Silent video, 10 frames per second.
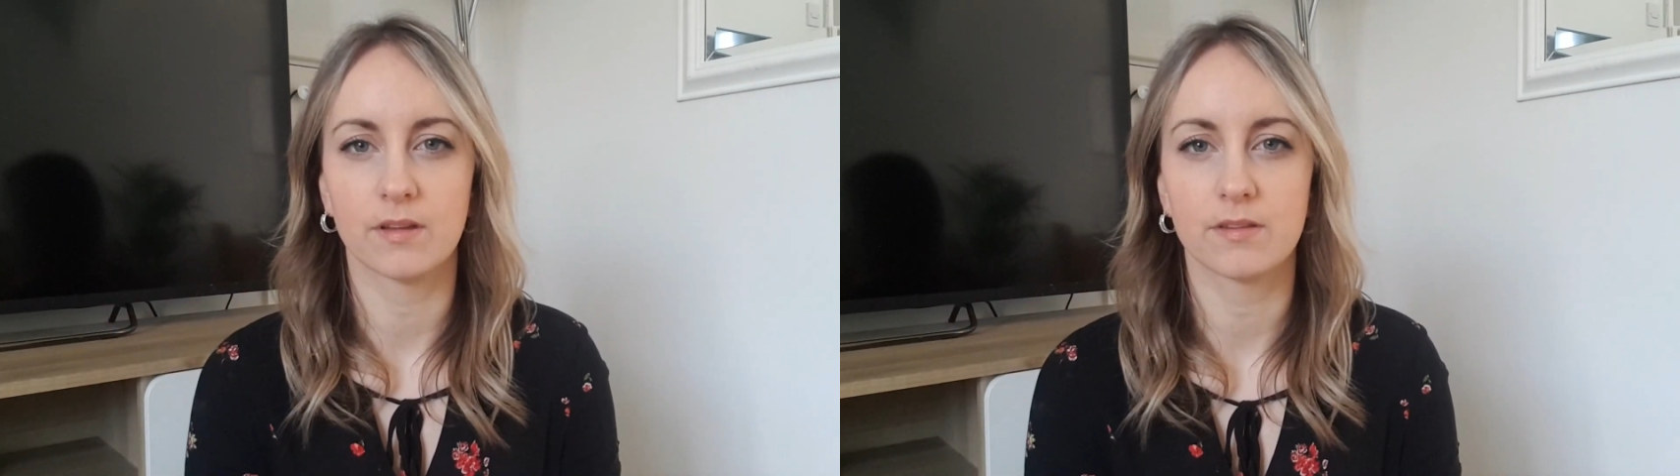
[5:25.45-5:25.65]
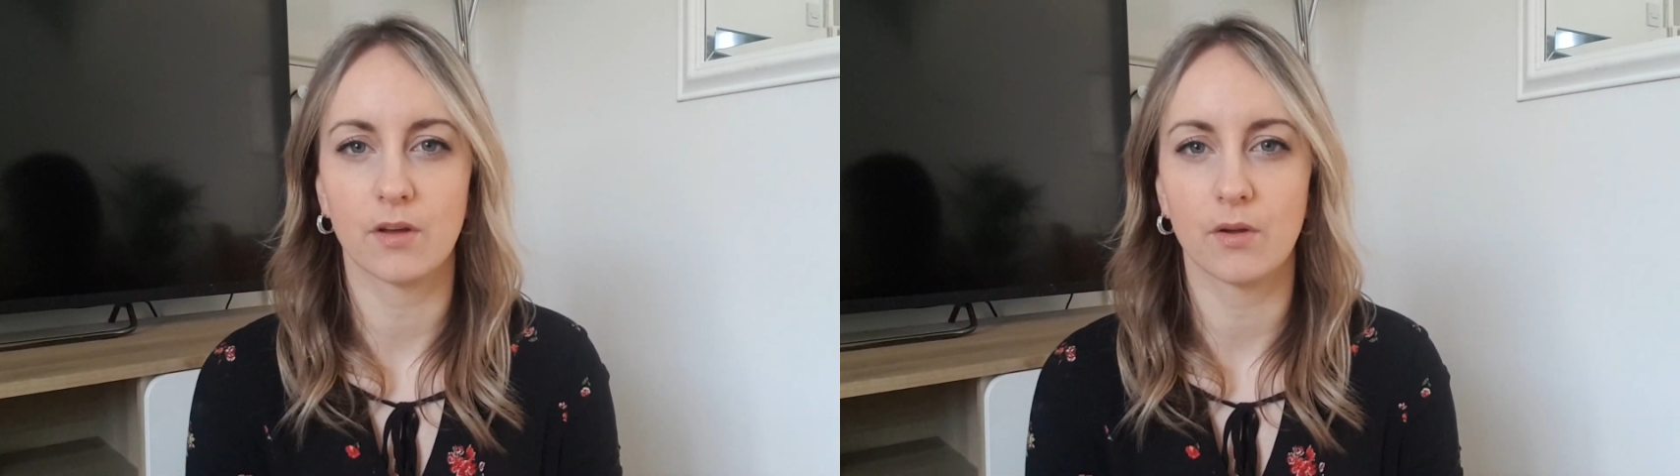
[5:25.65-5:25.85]

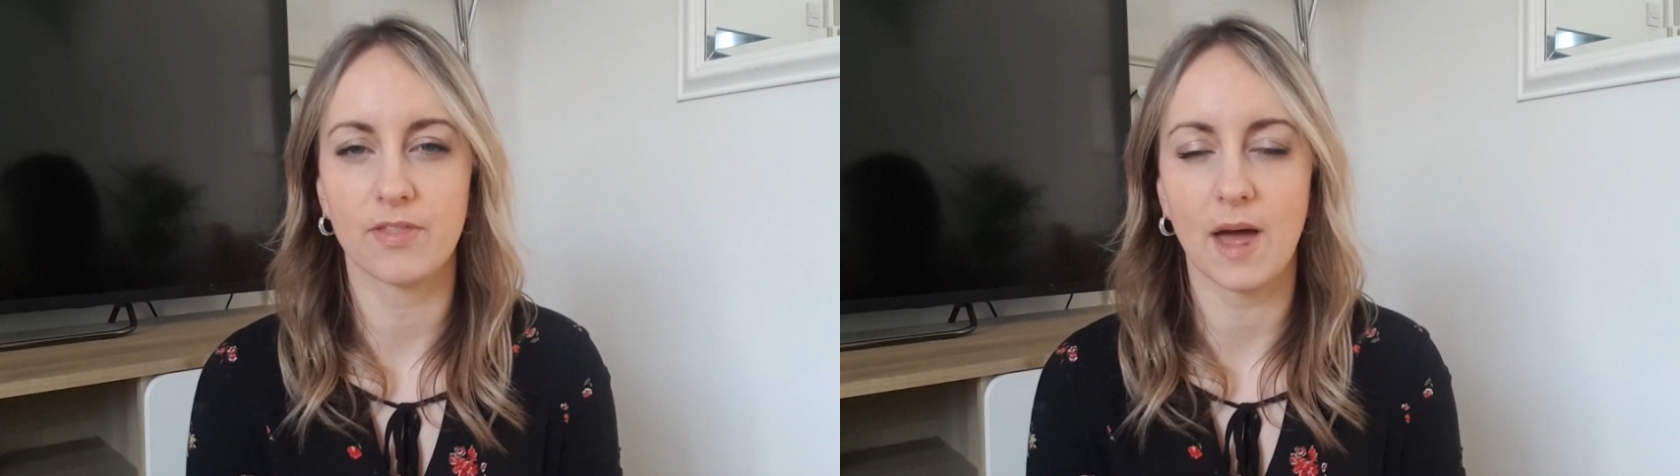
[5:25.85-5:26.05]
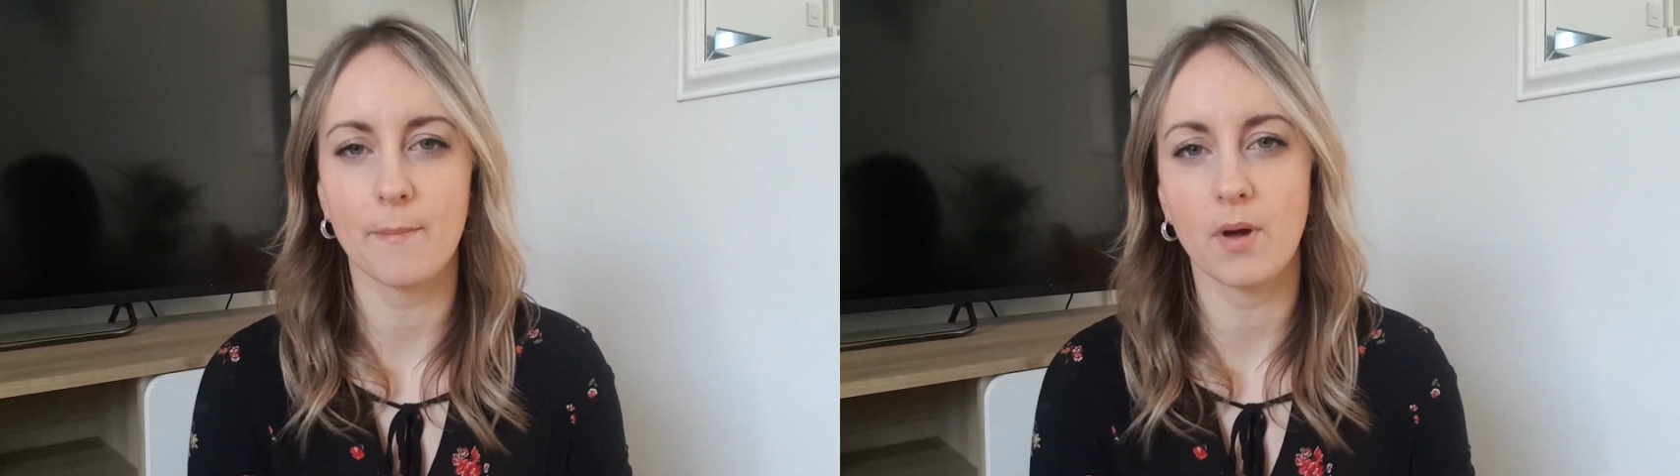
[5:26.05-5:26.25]
So
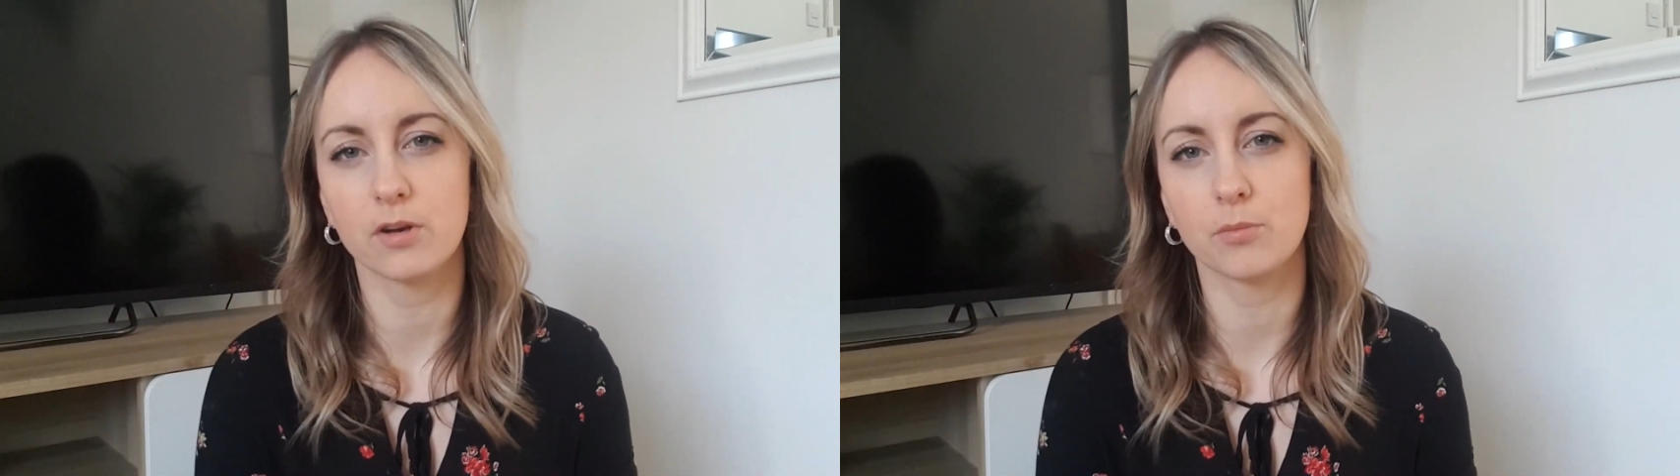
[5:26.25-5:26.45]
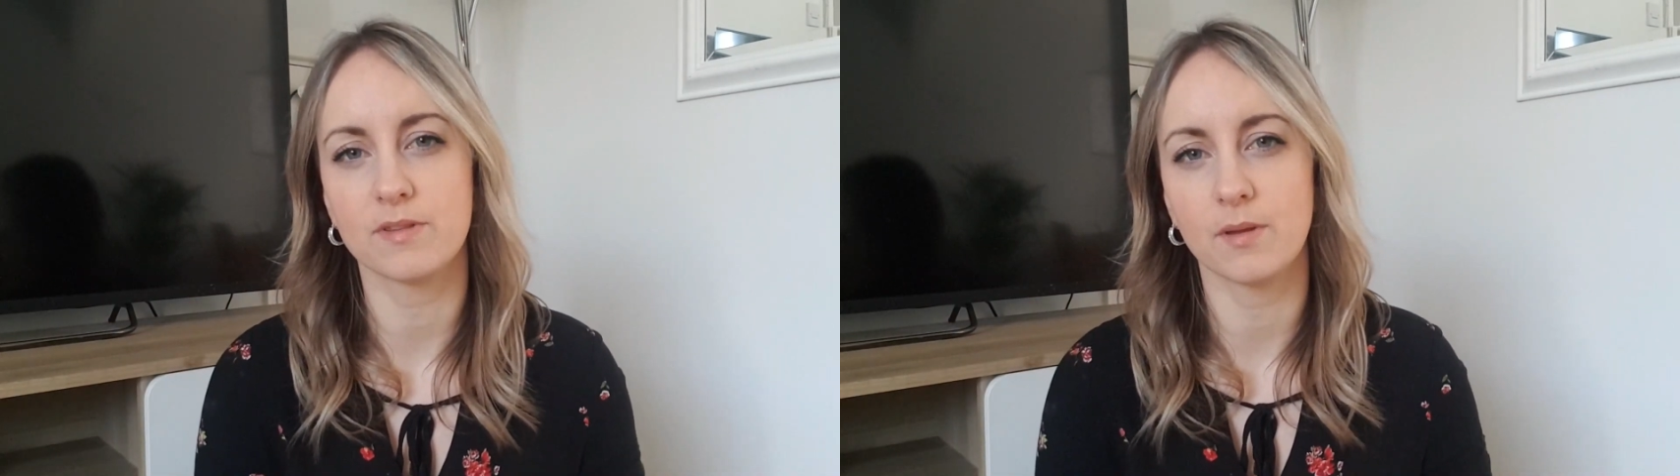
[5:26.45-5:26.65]
that might
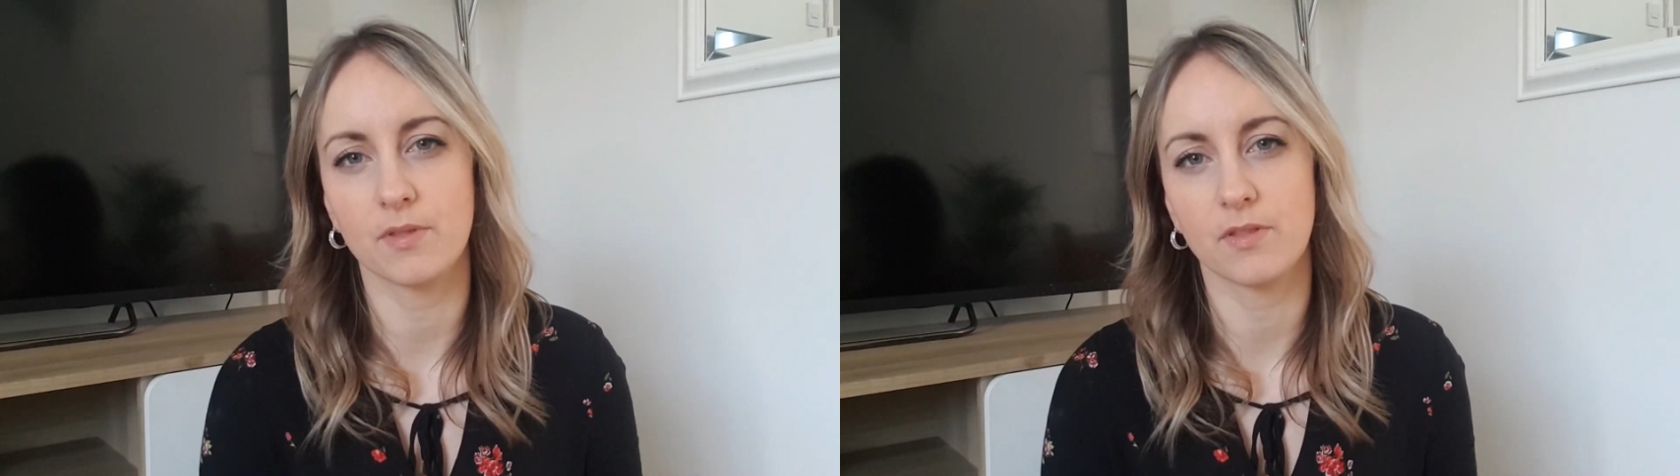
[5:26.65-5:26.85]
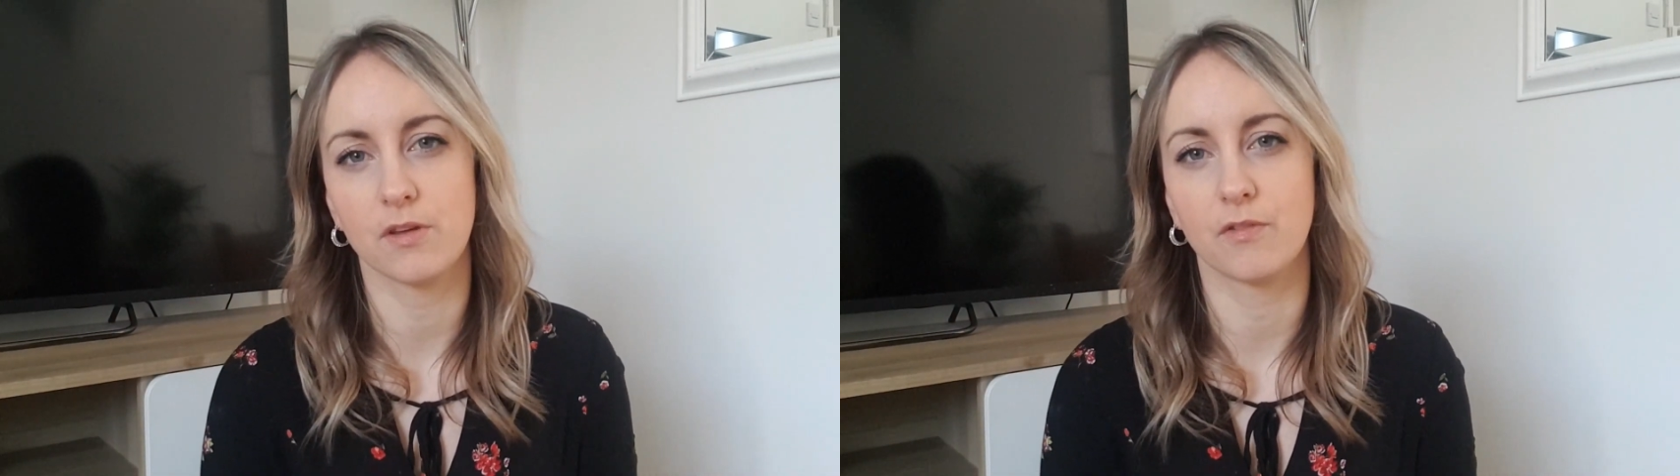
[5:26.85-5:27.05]
not be
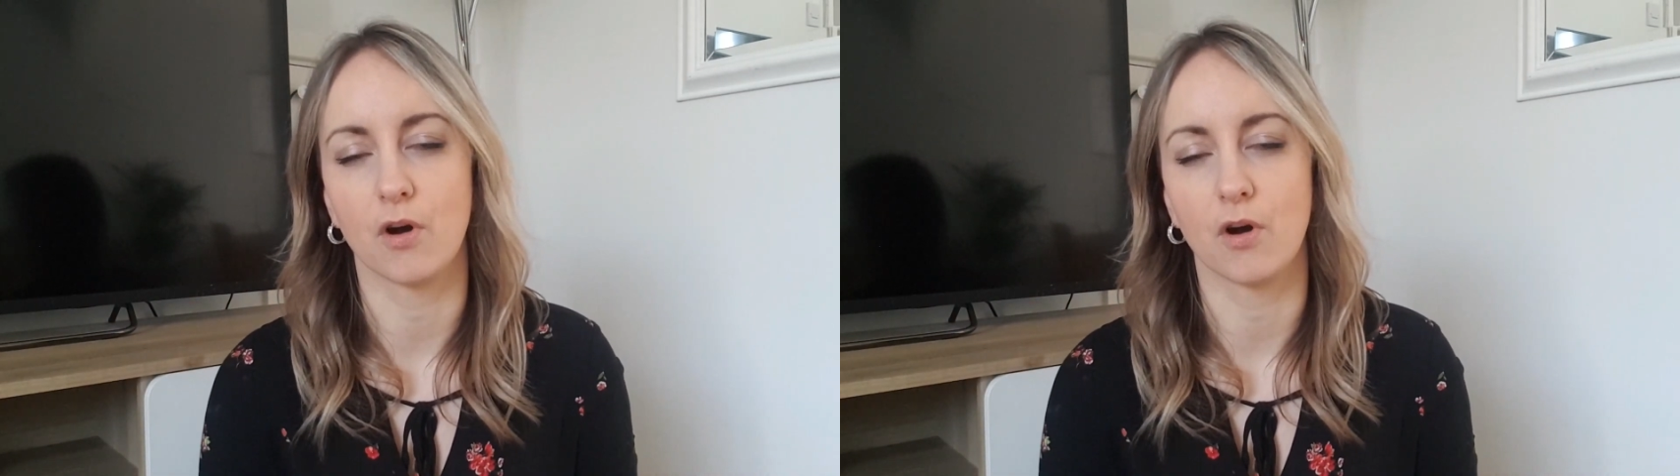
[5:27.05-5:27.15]
something that you've